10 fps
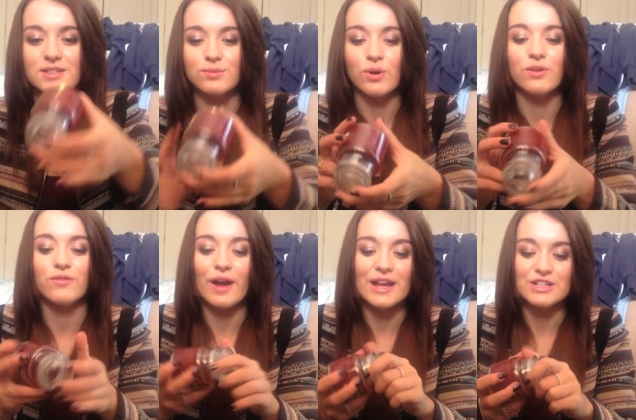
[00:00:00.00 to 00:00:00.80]
this one
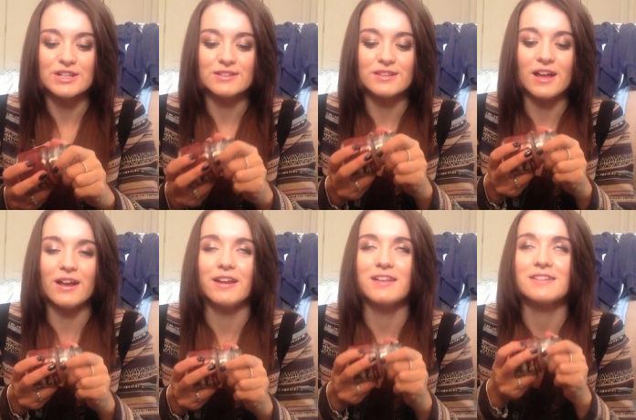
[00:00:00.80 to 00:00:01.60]
for ages
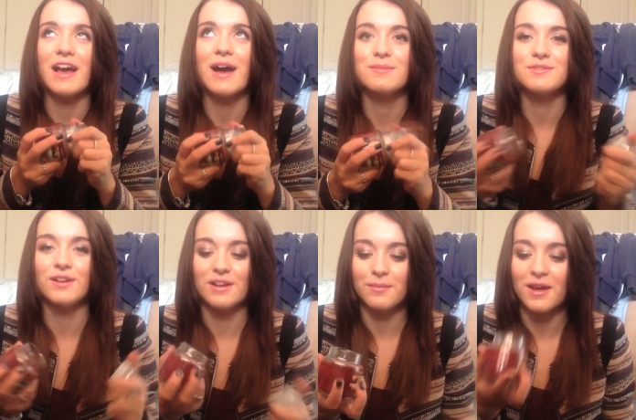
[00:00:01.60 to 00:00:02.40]
and it's
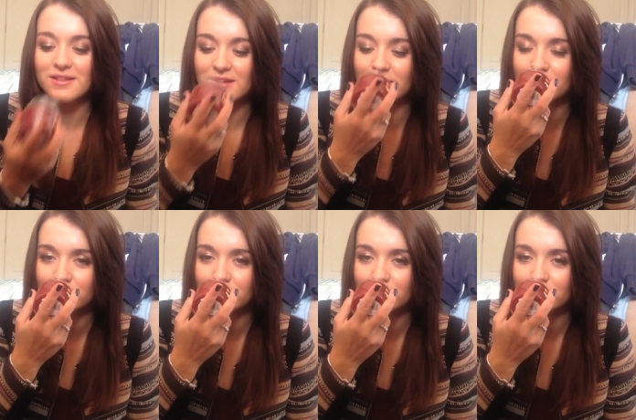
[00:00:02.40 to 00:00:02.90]
absolutely amazing.